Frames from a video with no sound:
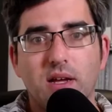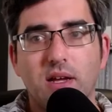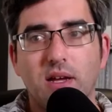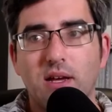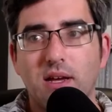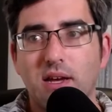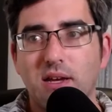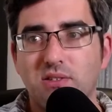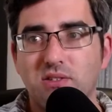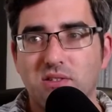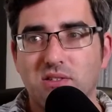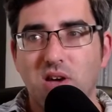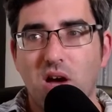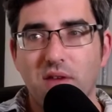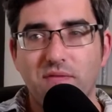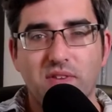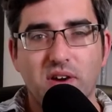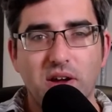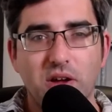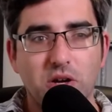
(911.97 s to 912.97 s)
it just
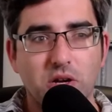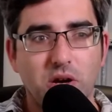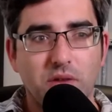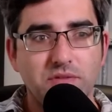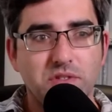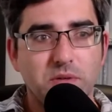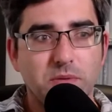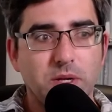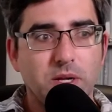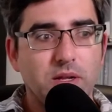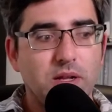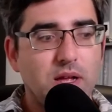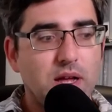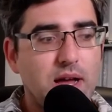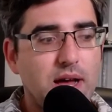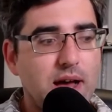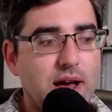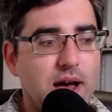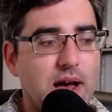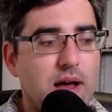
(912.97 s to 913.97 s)
got very uncomfortable.
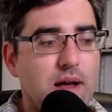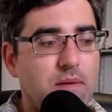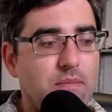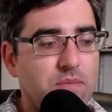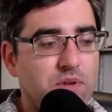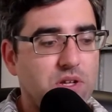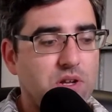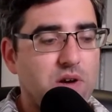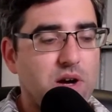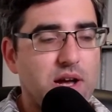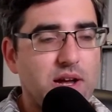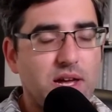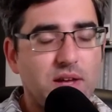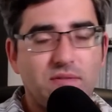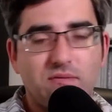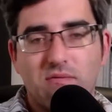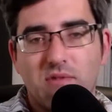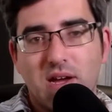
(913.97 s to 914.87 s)
Um, you know, I,